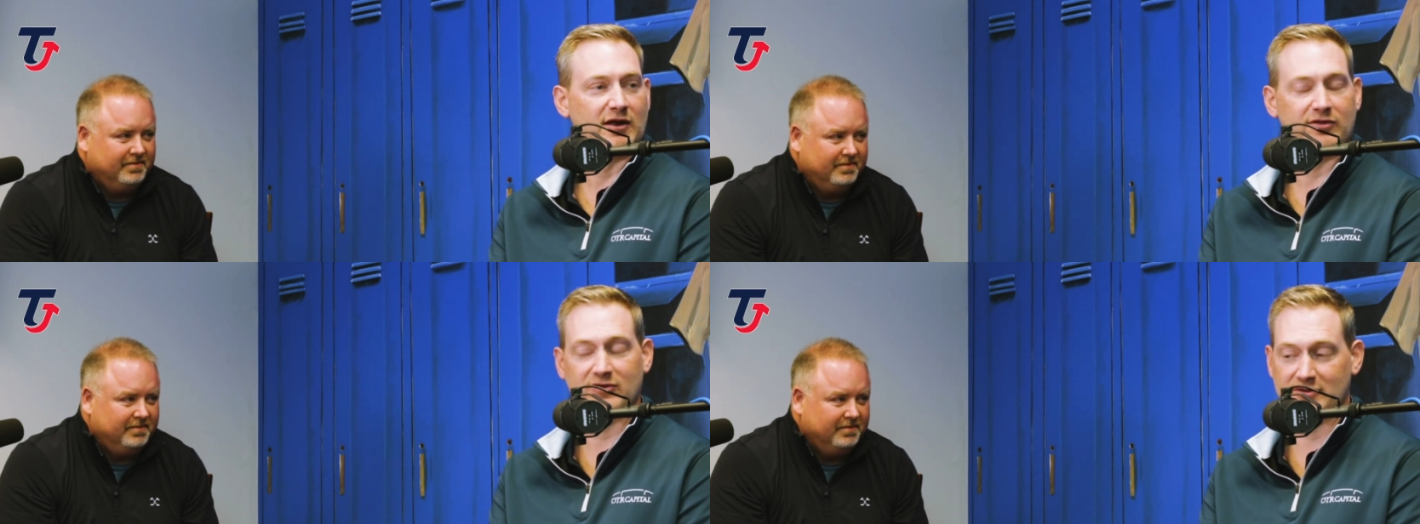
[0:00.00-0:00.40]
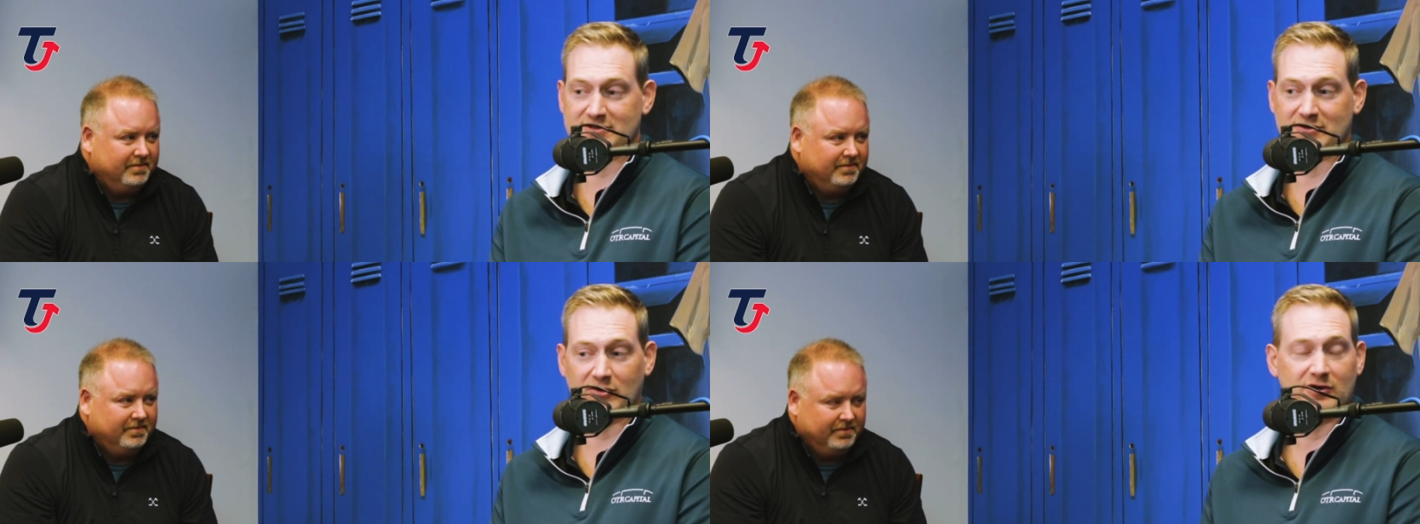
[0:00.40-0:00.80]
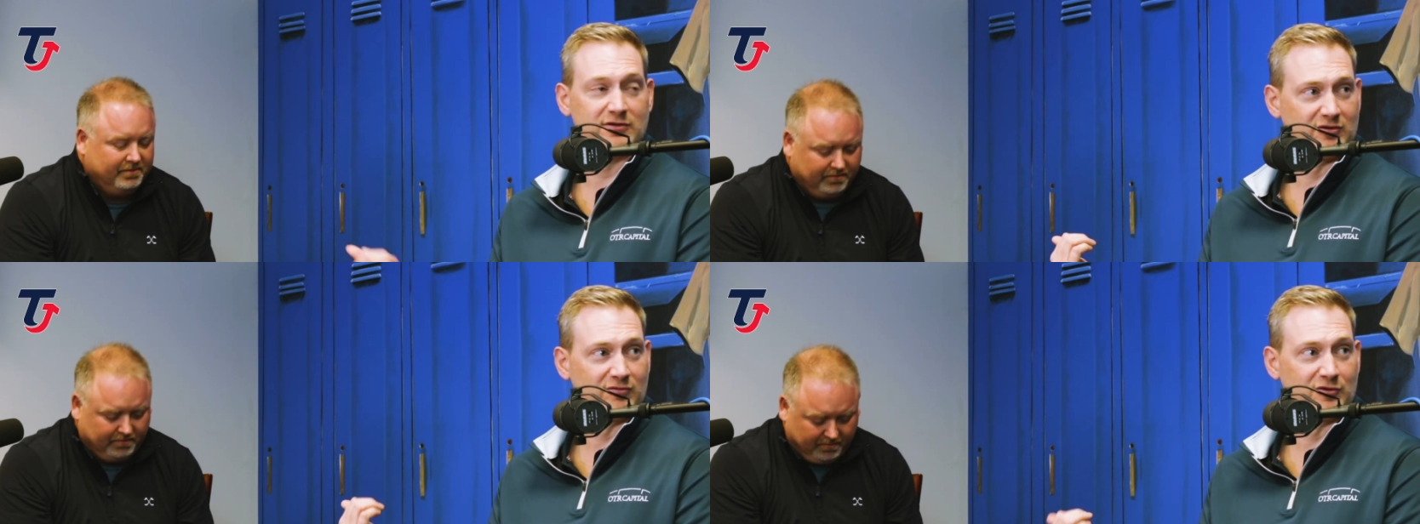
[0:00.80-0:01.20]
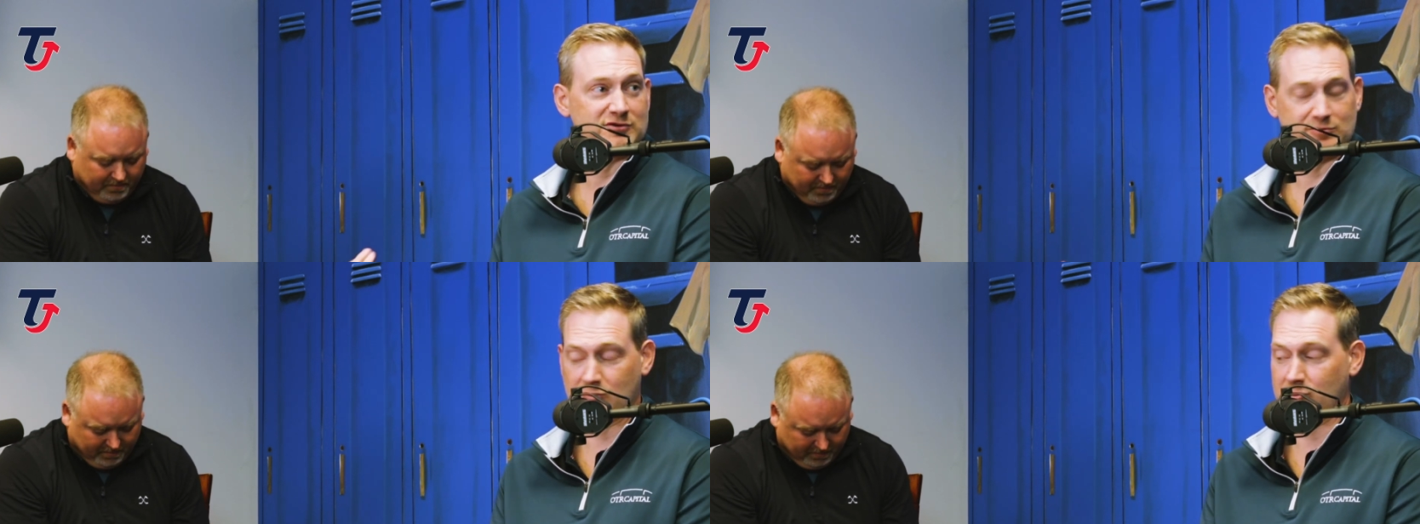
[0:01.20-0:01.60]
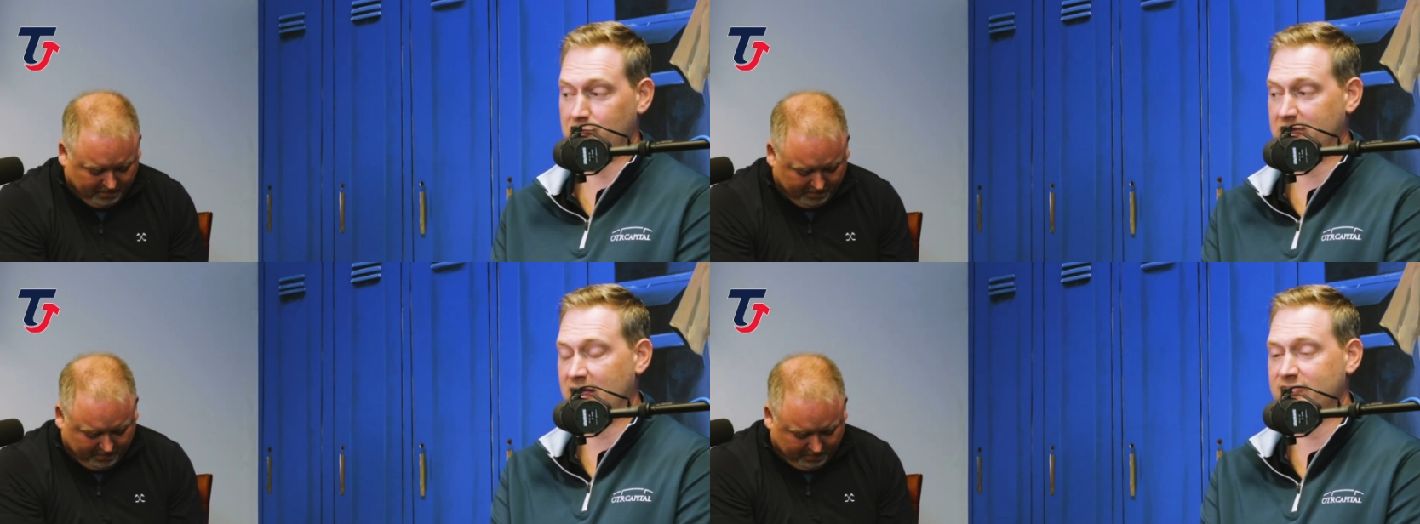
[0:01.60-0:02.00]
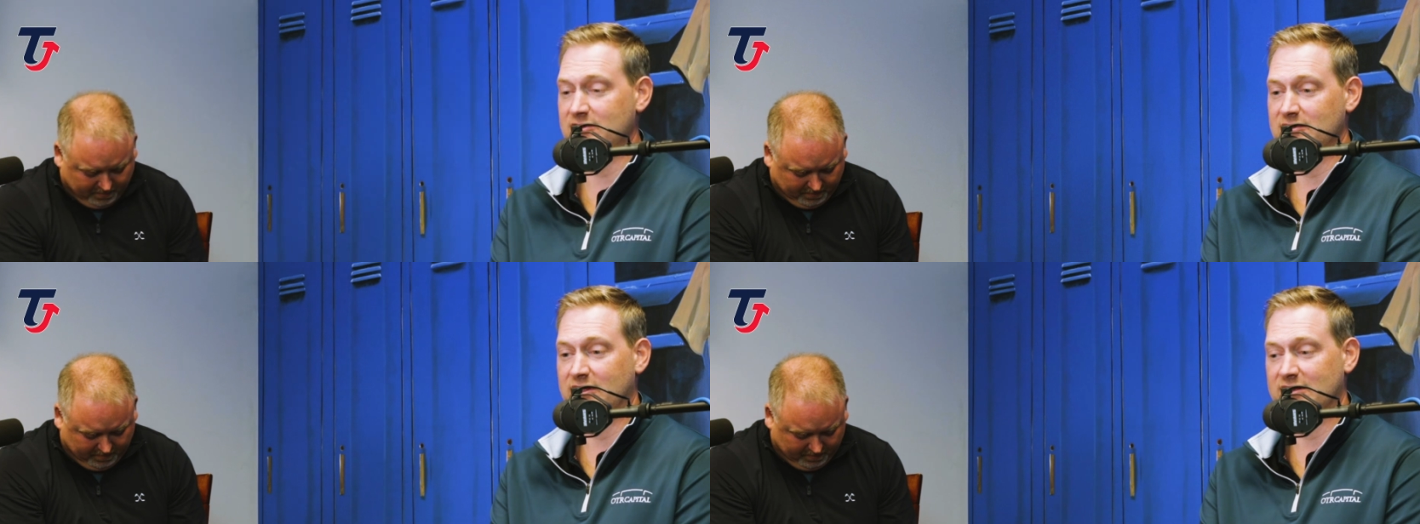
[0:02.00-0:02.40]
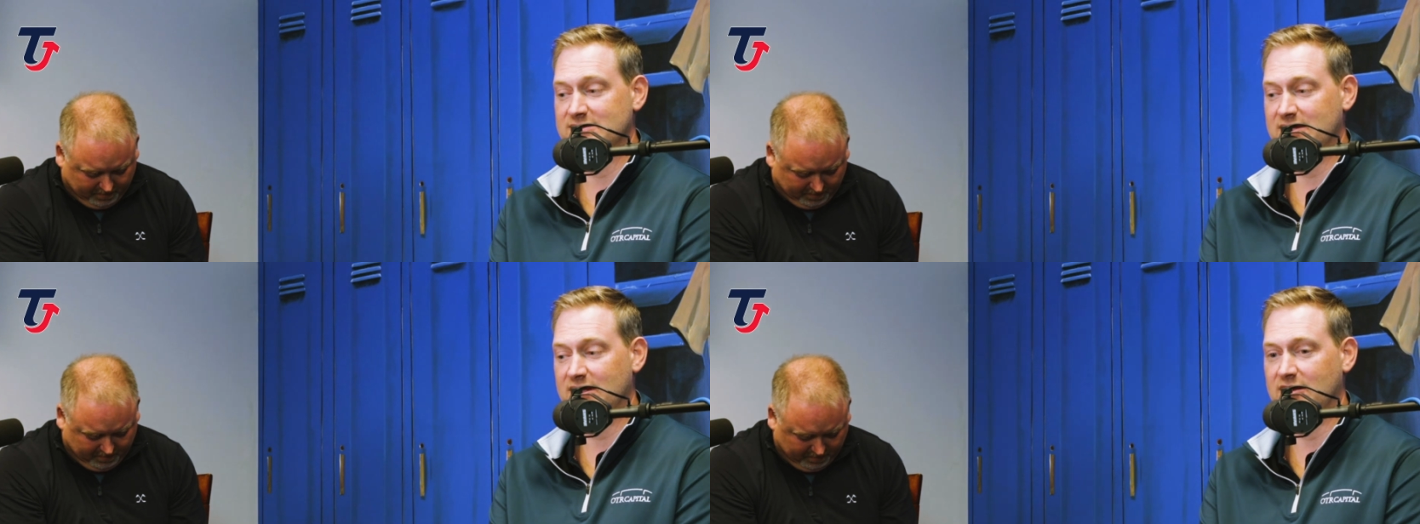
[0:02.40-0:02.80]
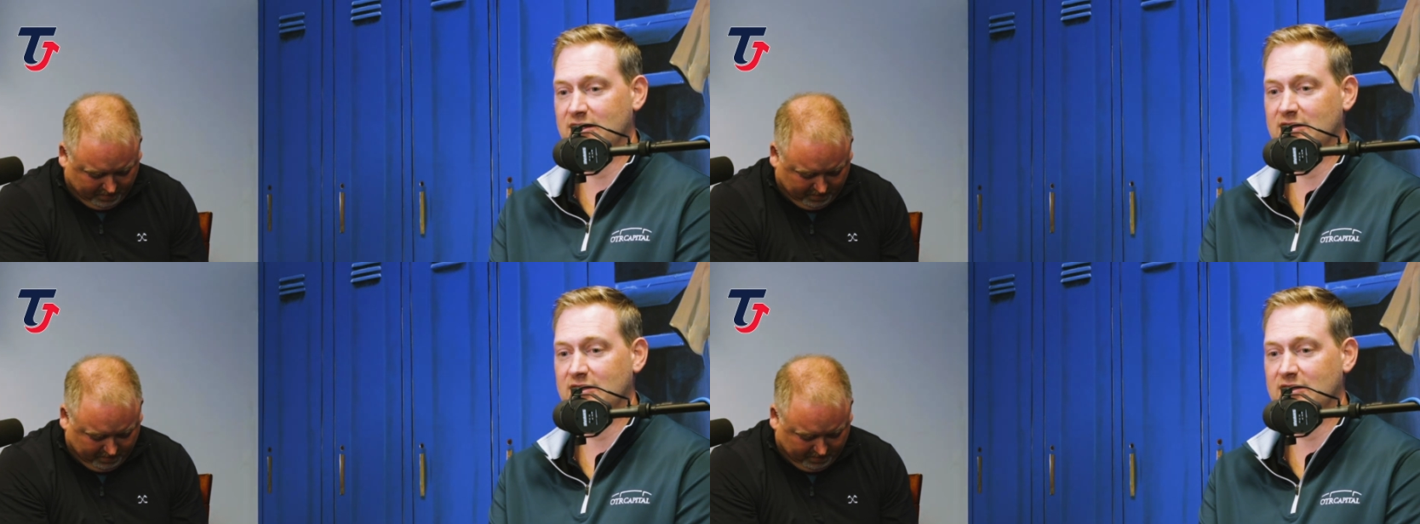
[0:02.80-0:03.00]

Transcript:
Speaker 1: And I think it started, the roots were with Kevin, like I said.